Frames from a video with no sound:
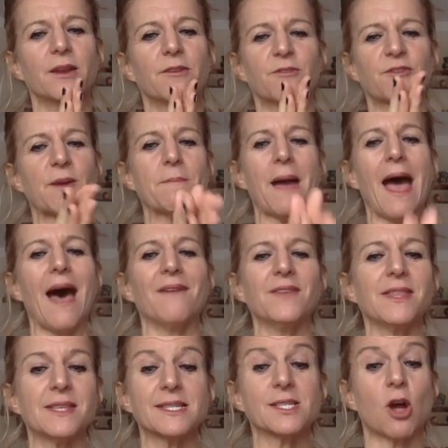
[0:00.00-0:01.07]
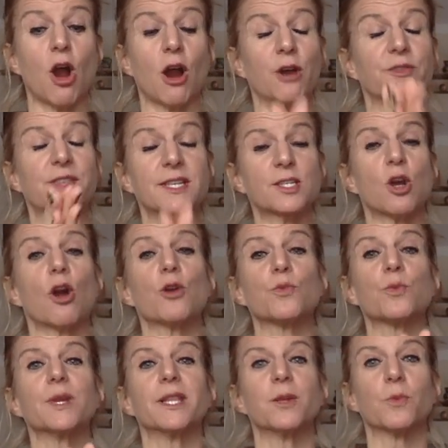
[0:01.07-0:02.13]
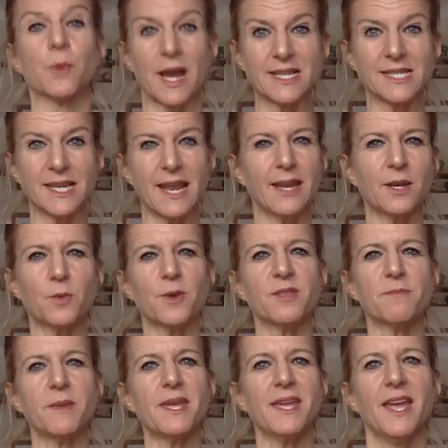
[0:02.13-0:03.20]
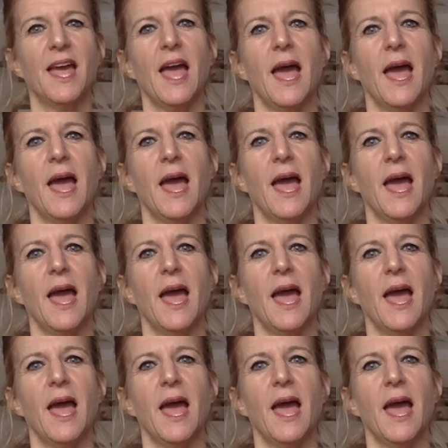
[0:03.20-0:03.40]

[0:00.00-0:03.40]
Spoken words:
from having this card really resonated with me,